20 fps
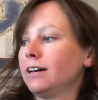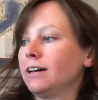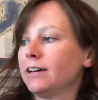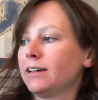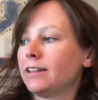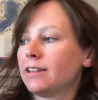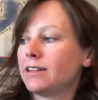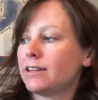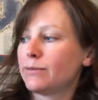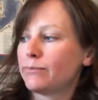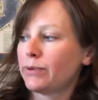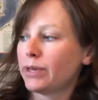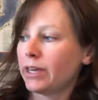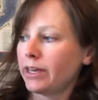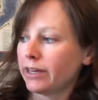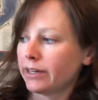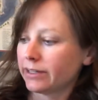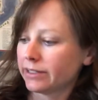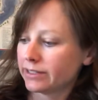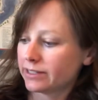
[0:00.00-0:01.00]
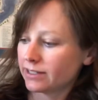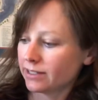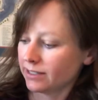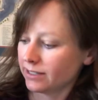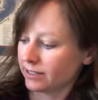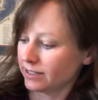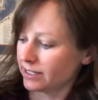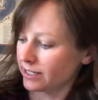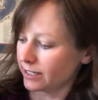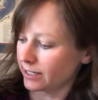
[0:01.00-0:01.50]
The pigs
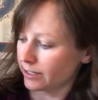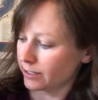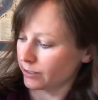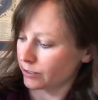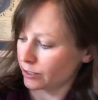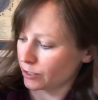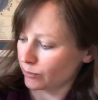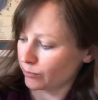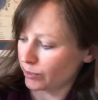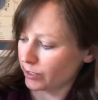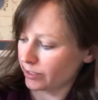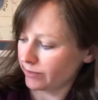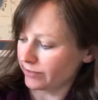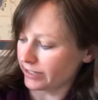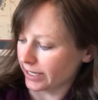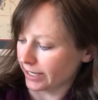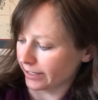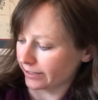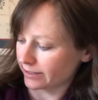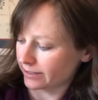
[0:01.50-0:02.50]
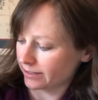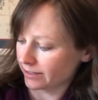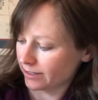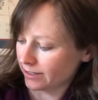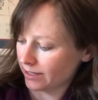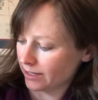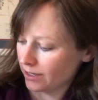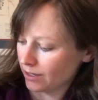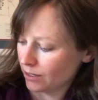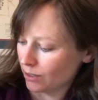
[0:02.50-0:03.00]
did an interpretive dance.
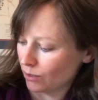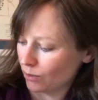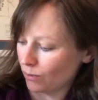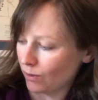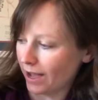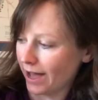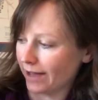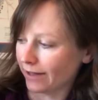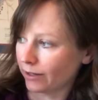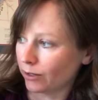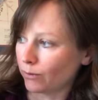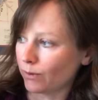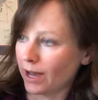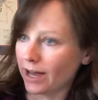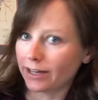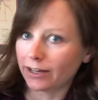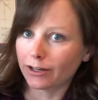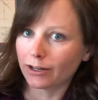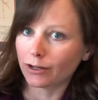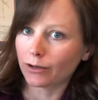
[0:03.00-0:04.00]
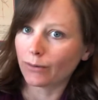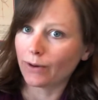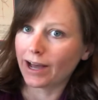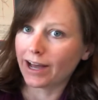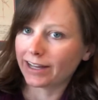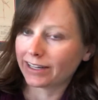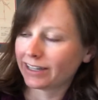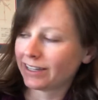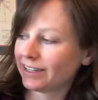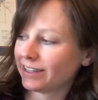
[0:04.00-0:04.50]
Wacka wacka
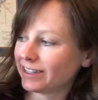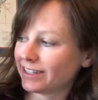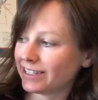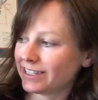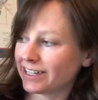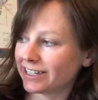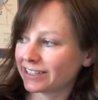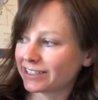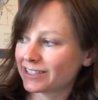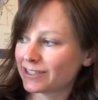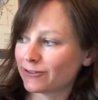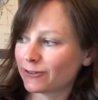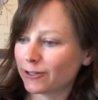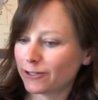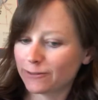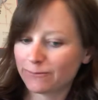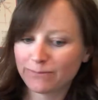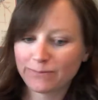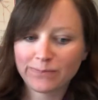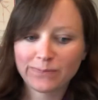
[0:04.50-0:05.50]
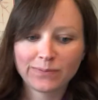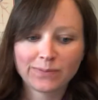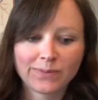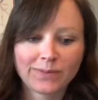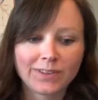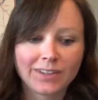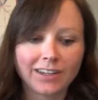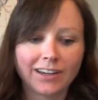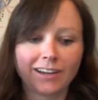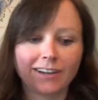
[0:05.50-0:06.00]
quack, the duck snored.
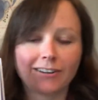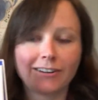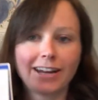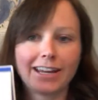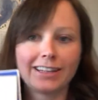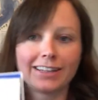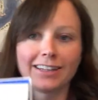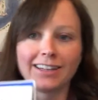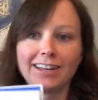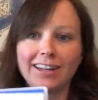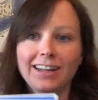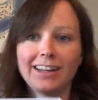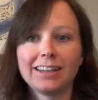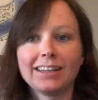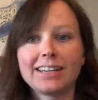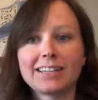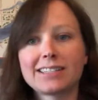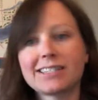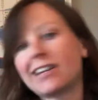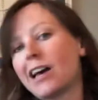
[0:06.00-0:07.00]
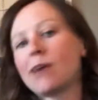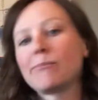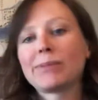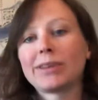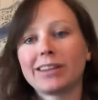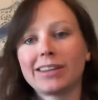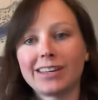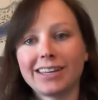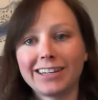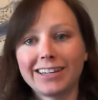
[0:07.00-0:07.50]
All right, let's stop
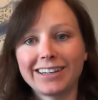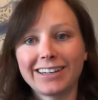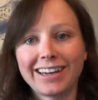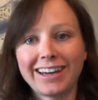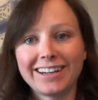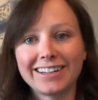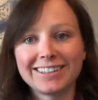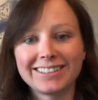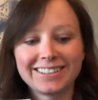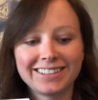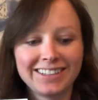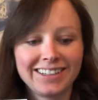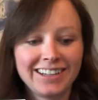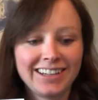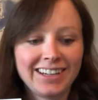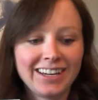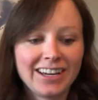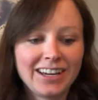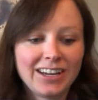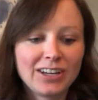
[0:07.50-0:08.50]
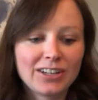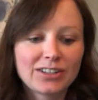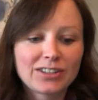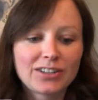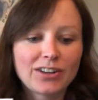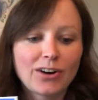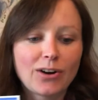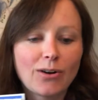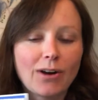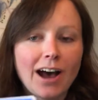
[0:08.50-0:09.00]
and think again.
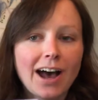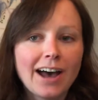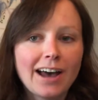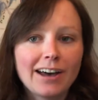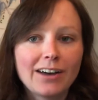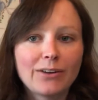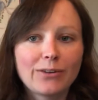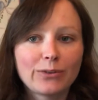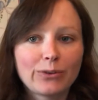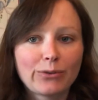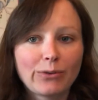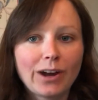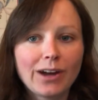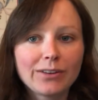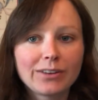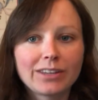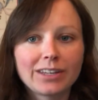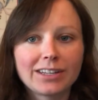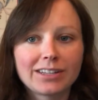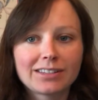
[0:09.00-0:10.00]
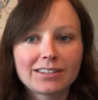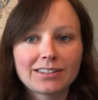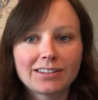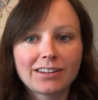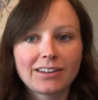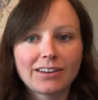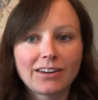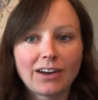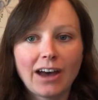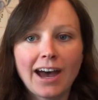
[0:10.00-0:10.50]
So throughout this,
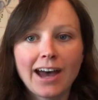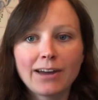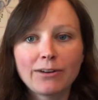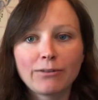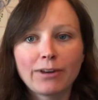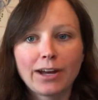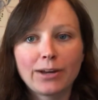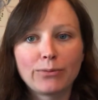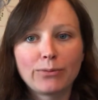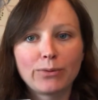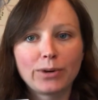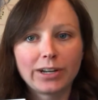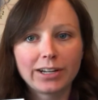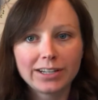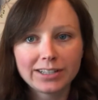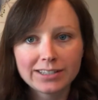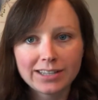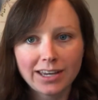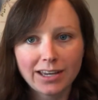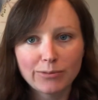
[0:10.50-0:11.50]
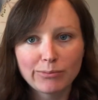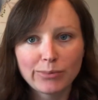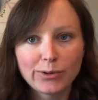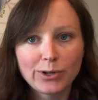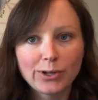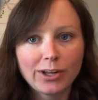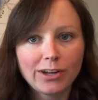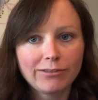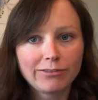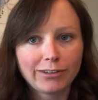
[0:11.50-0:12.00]
I read one
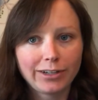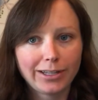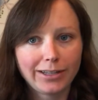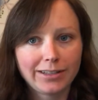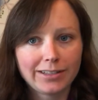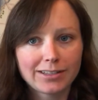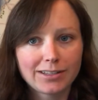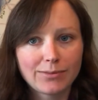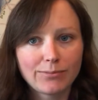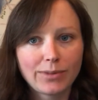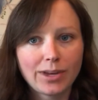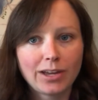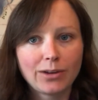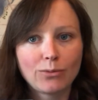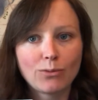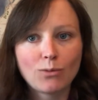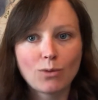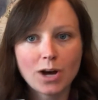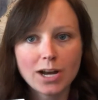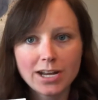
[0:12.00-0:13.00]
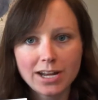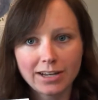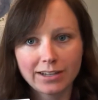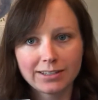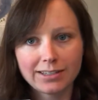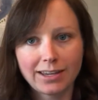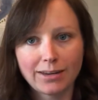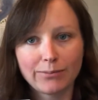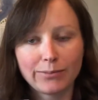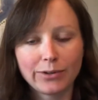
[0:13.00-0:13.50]
example of realism and one
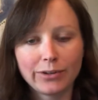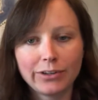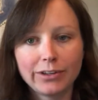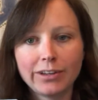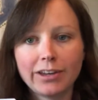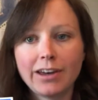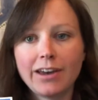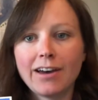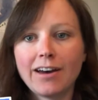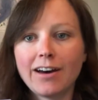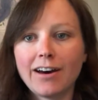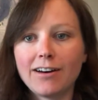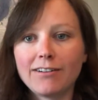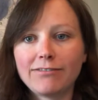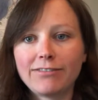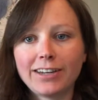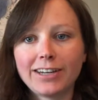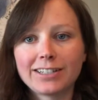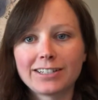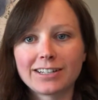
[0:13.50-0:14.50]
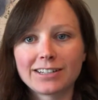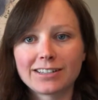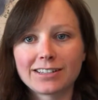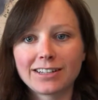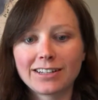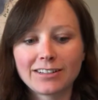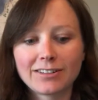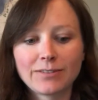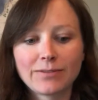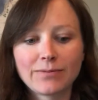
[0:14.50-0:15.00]
example of fantasy.